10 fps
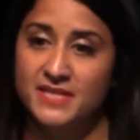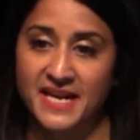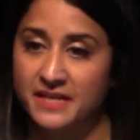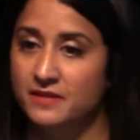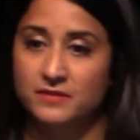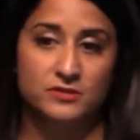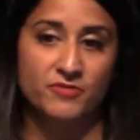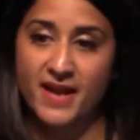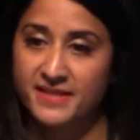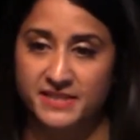technical,
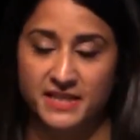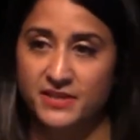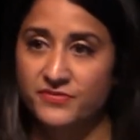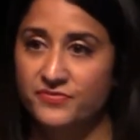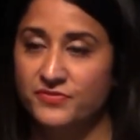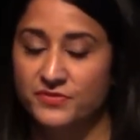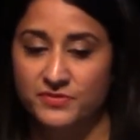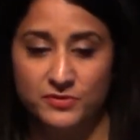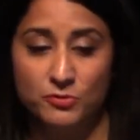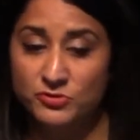creative,
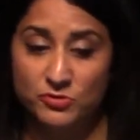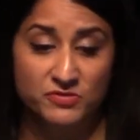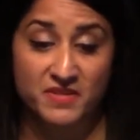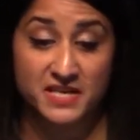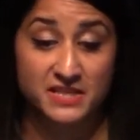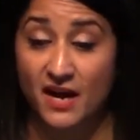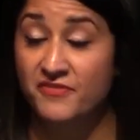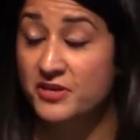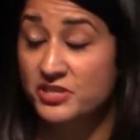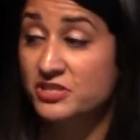all sorts of things.
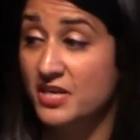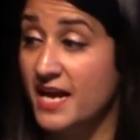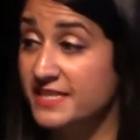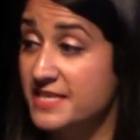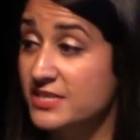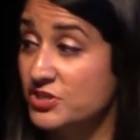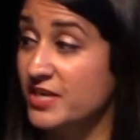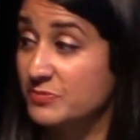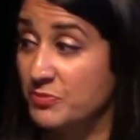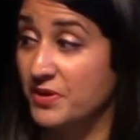Just as an
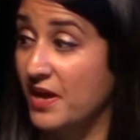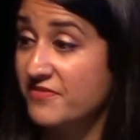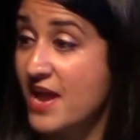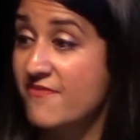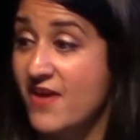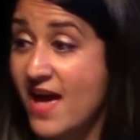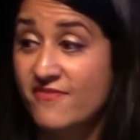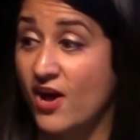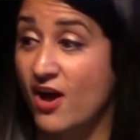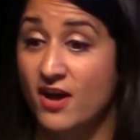interest point, I've never
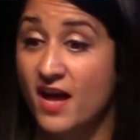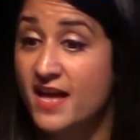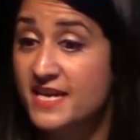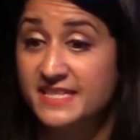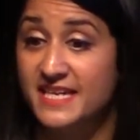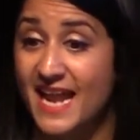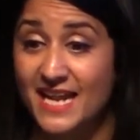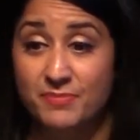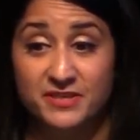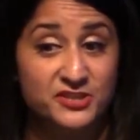ever seen
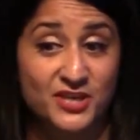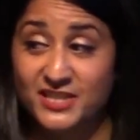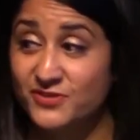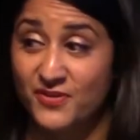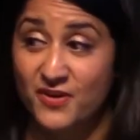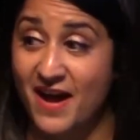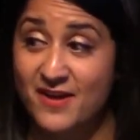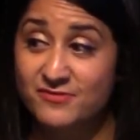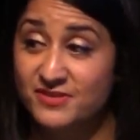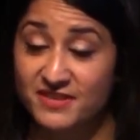anybody transfer
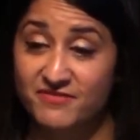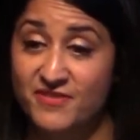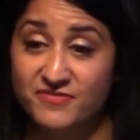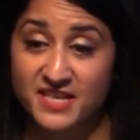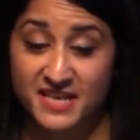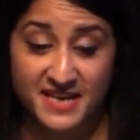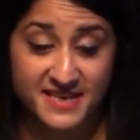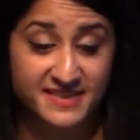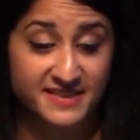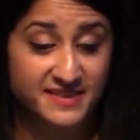out in 15
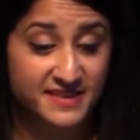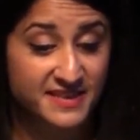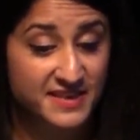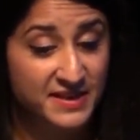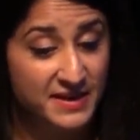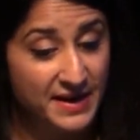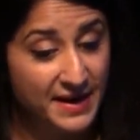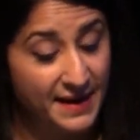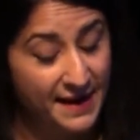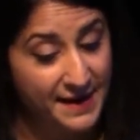years.
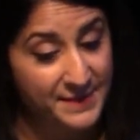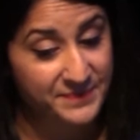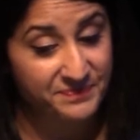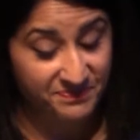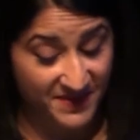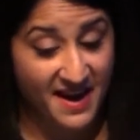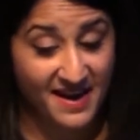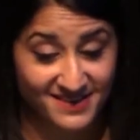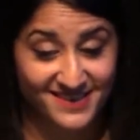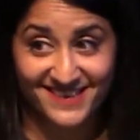
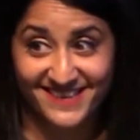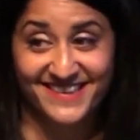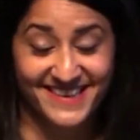Yes.